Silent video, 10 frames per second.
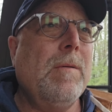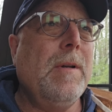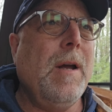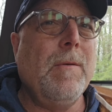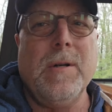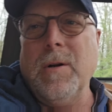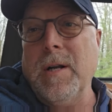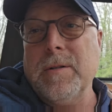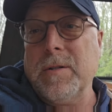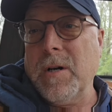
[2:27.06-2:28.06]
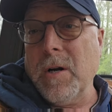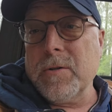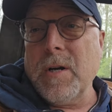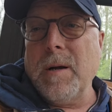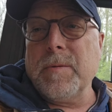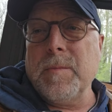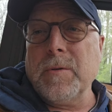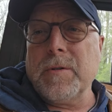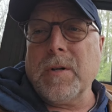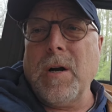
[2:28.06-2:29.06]
yeah, we'd go down to cigar shop,
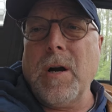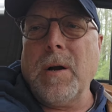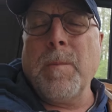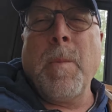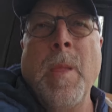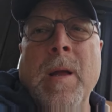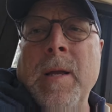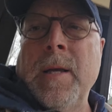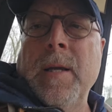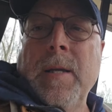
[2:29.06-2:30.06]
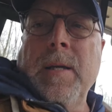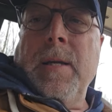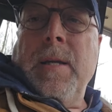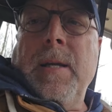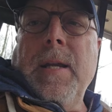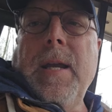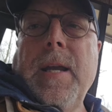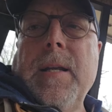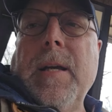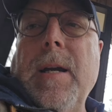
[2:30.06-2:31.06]
smoke a cigar,
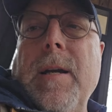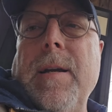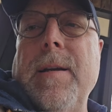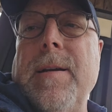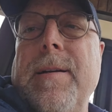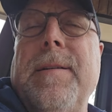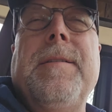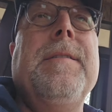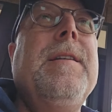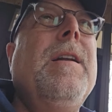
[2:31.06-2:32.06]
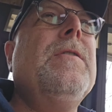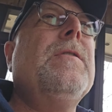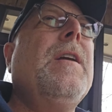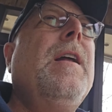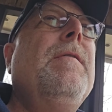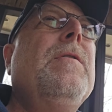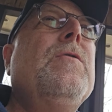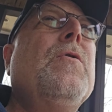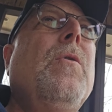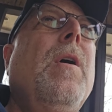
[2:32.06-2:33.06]
and uh, you know, just kind of
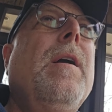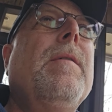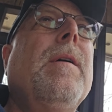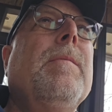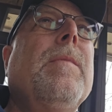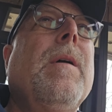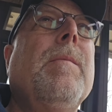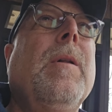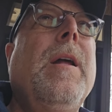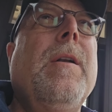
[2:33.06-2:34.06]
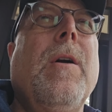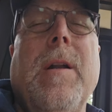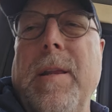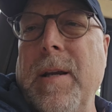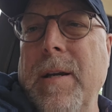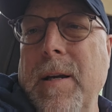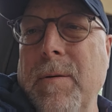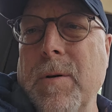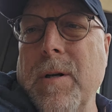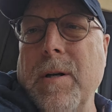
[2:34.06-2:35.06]
enjoy. I'm planning on. I think
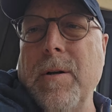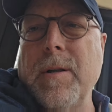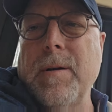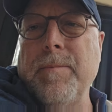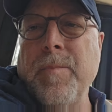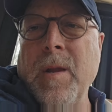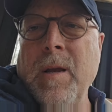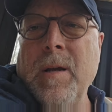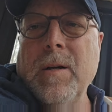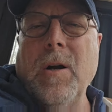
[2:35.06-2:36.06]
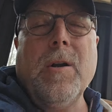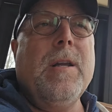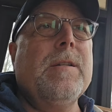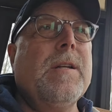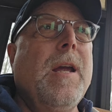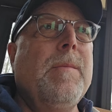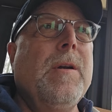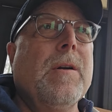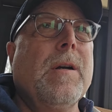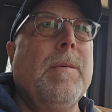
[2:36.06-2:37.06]
uh, we're going to go to the Guardians game
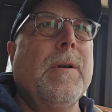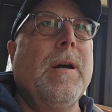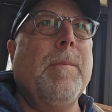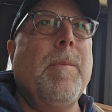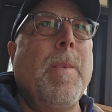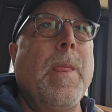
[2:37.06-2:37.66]
here coming up,